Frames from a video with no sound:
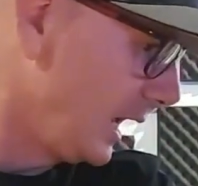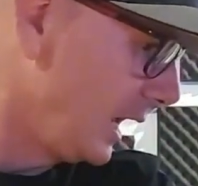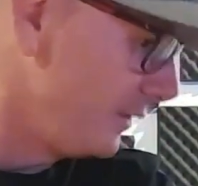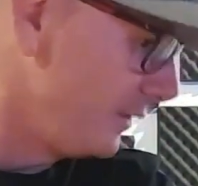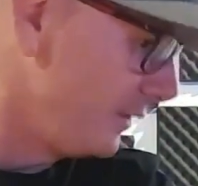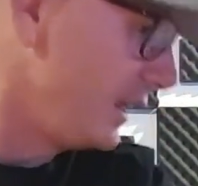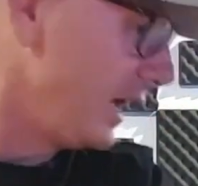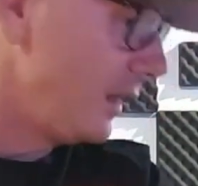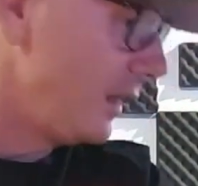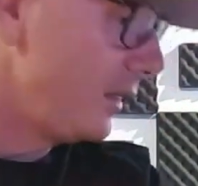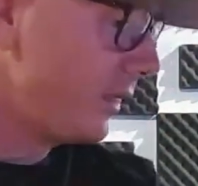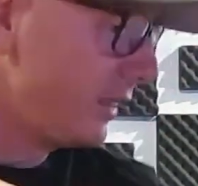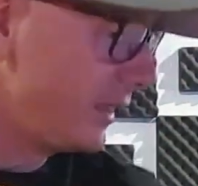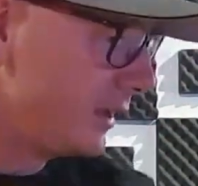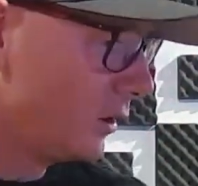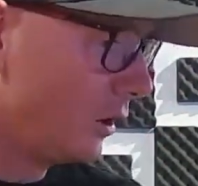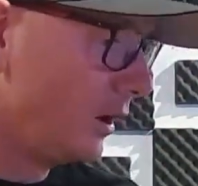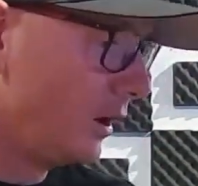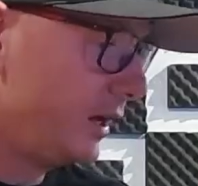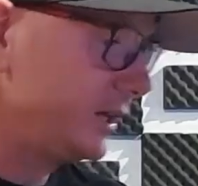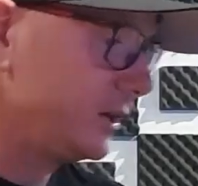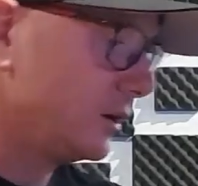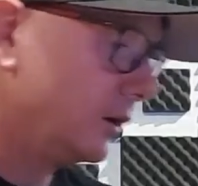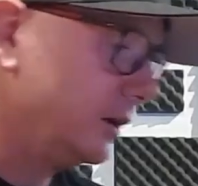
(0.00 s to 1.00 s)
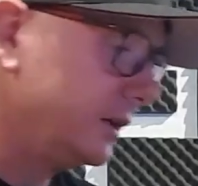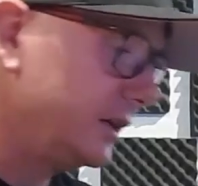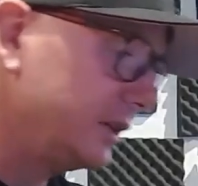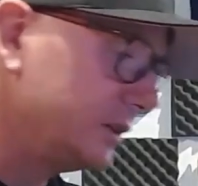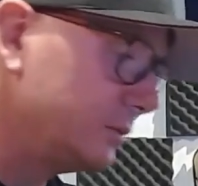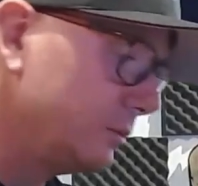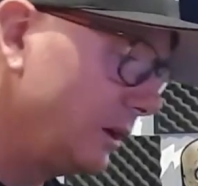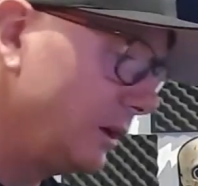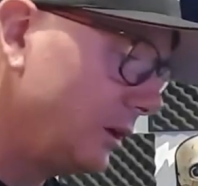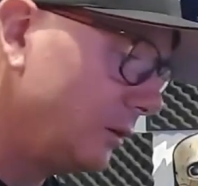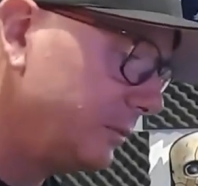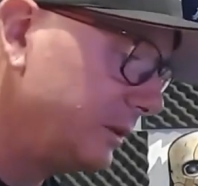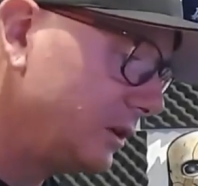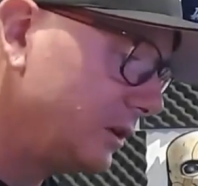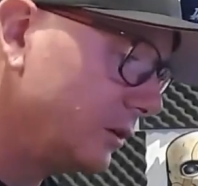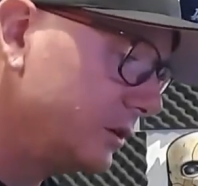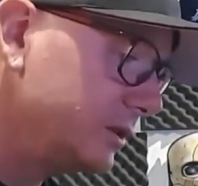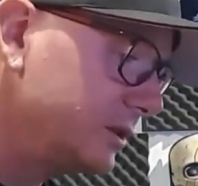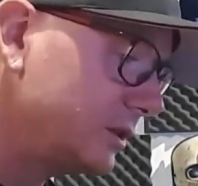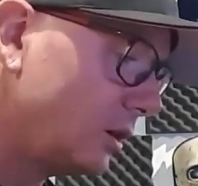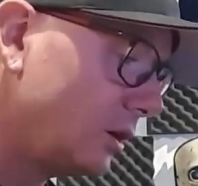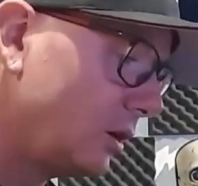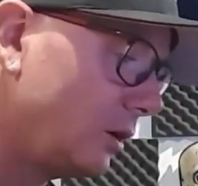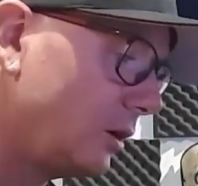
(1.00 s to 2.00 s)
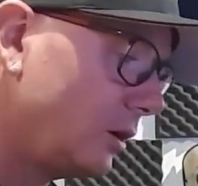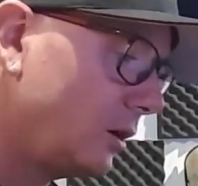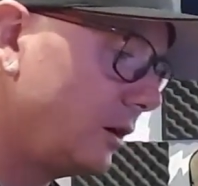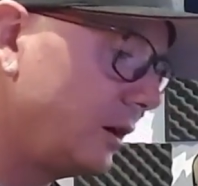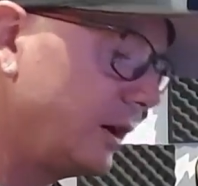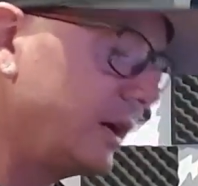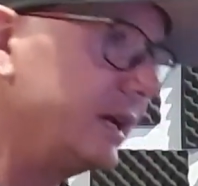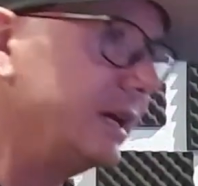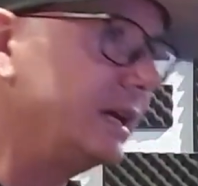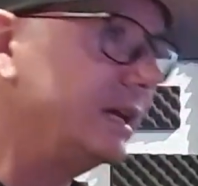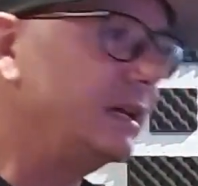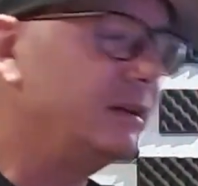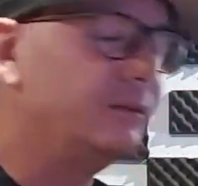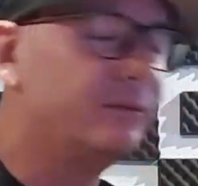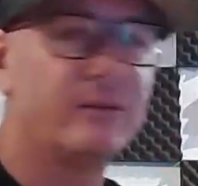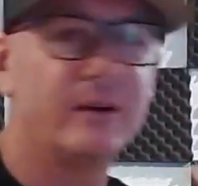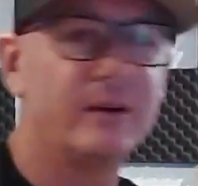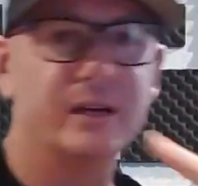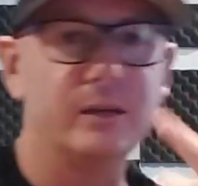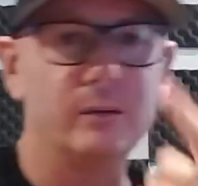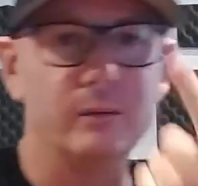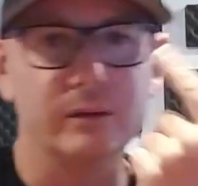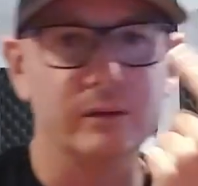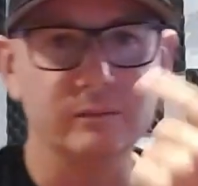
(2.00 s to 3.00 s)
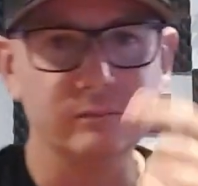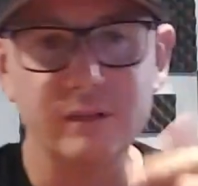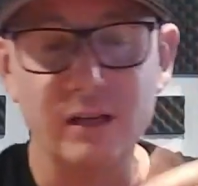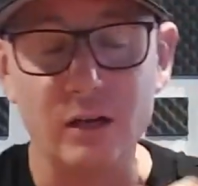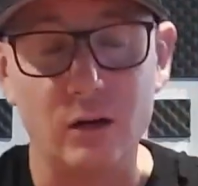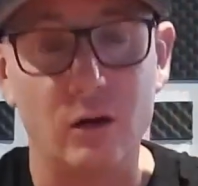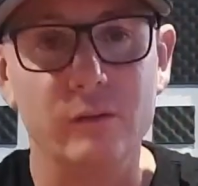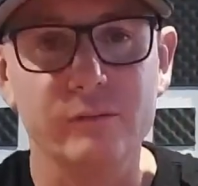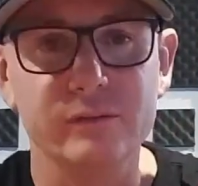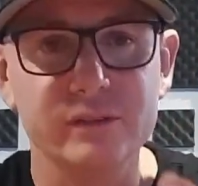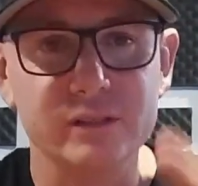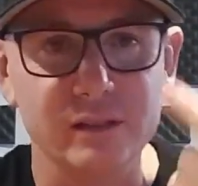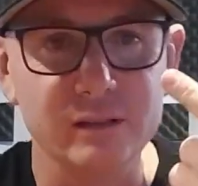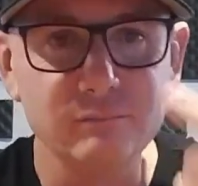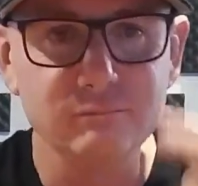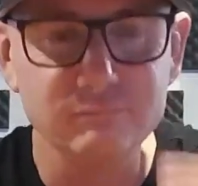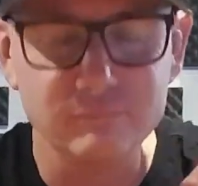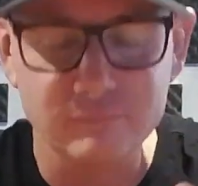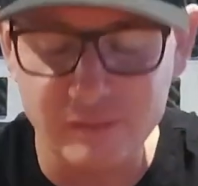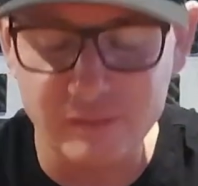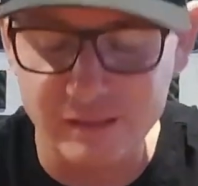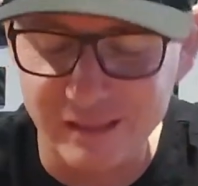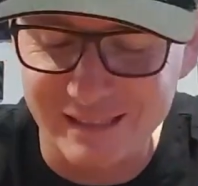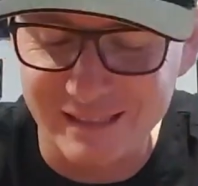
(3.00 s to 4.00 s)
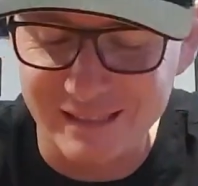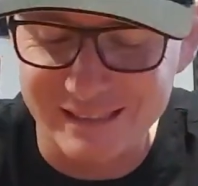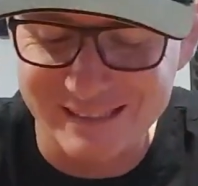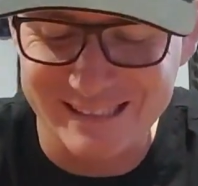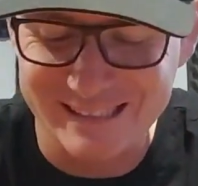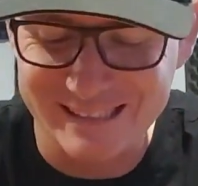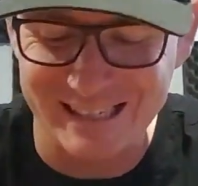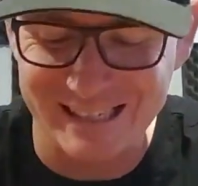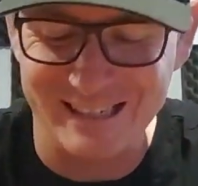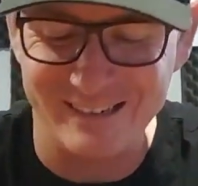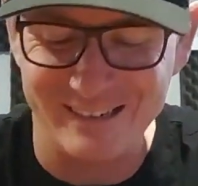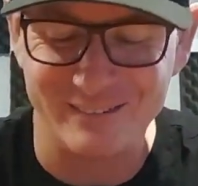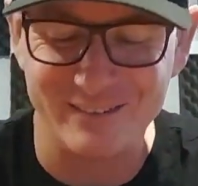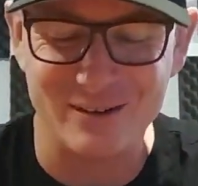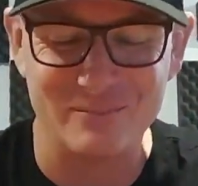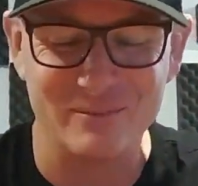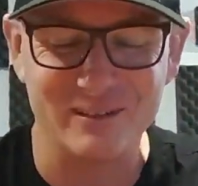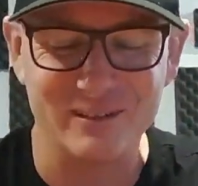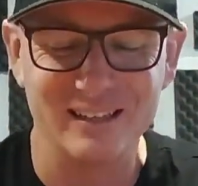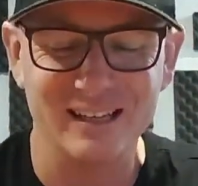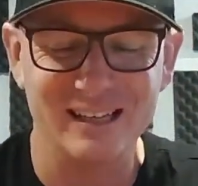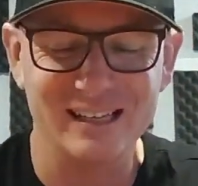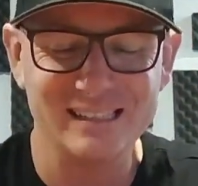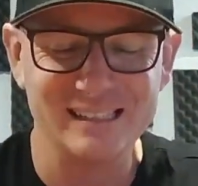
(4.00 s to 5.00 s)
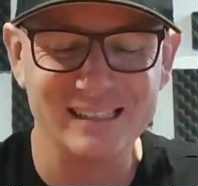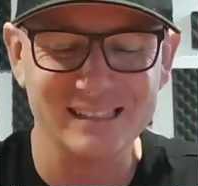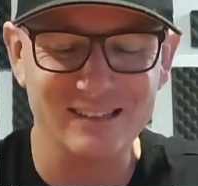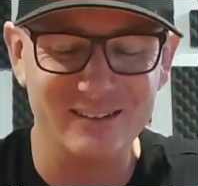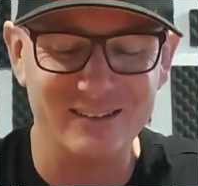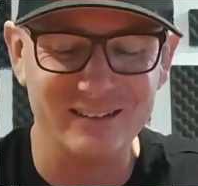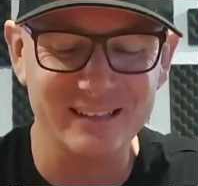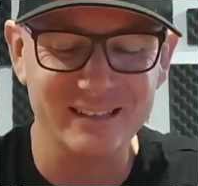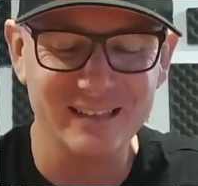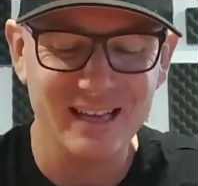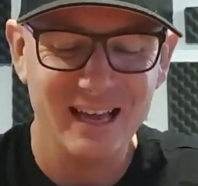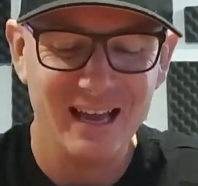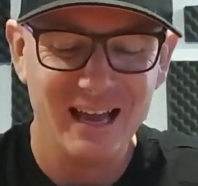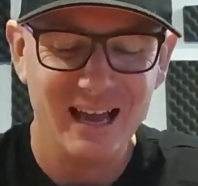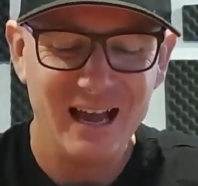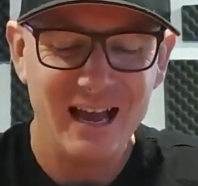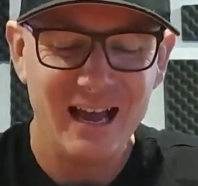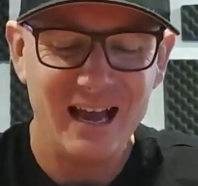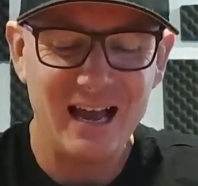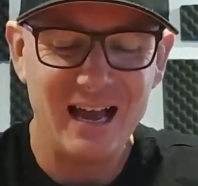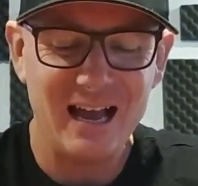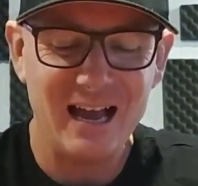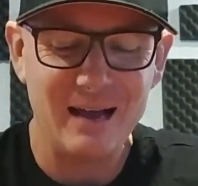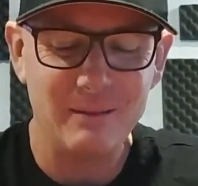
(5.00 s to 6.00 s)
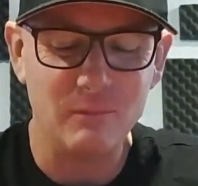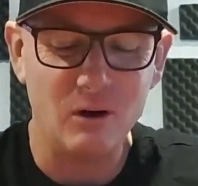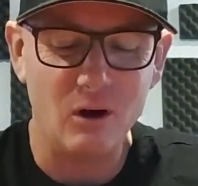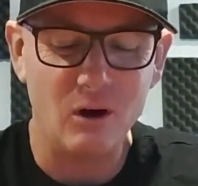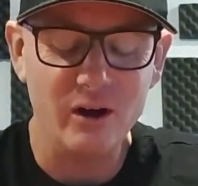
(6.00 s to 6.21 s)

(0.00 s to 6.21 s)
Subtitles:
the other thing I got as well, because for anyone, yeah, obviously you can see I've got my glasses on. I